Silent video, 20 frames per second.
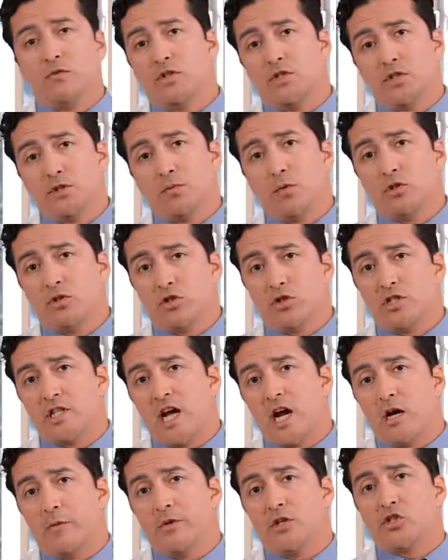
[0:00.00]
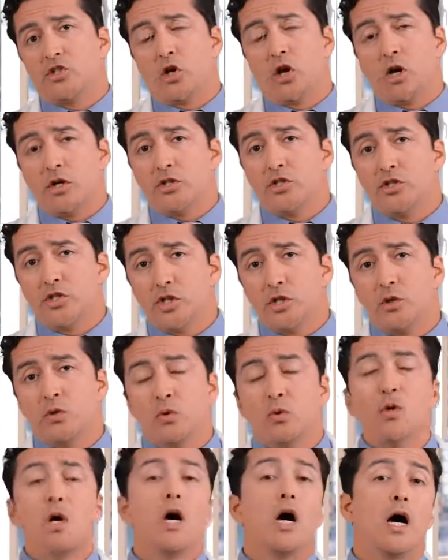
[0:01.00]
which most of the time it's hard to
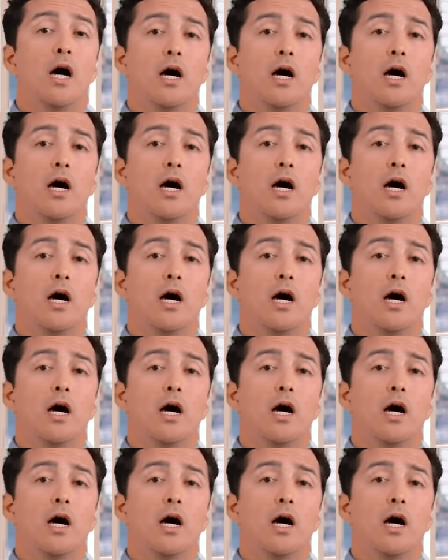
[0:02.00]
do,